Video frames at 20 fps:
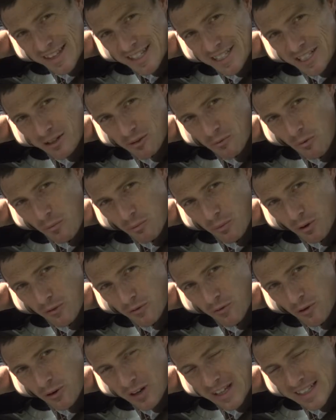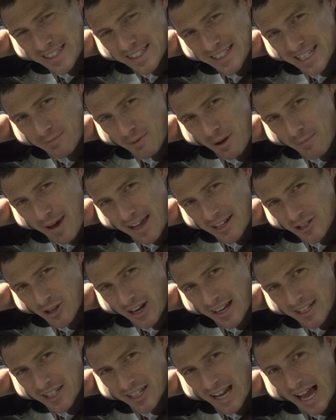This little 1.4 litre turbo
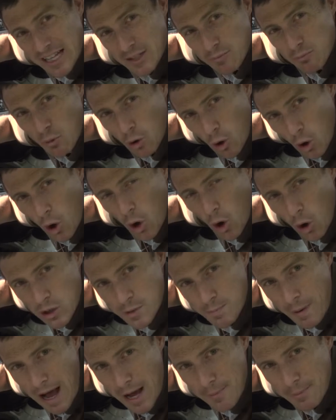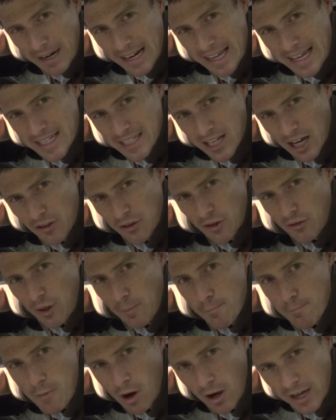petrol engine has more horsepower per litre than the
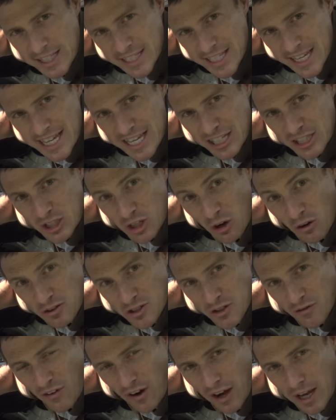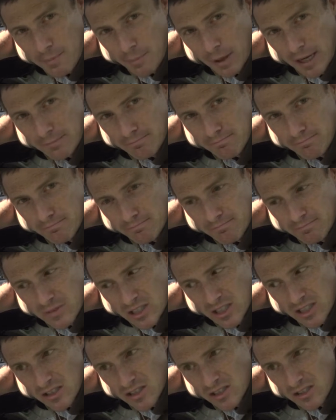mighty Dodge Viper.
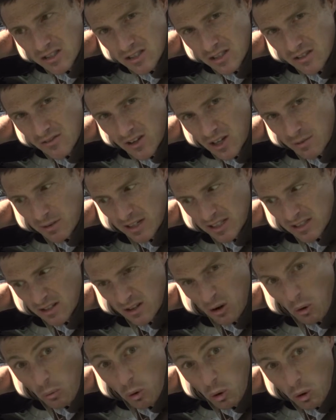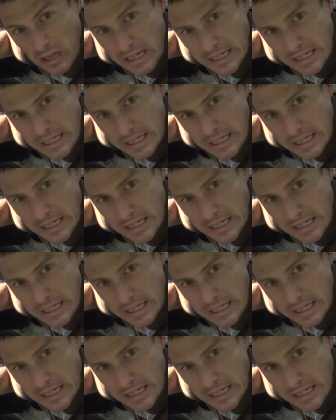It's just that the Viper has a lot more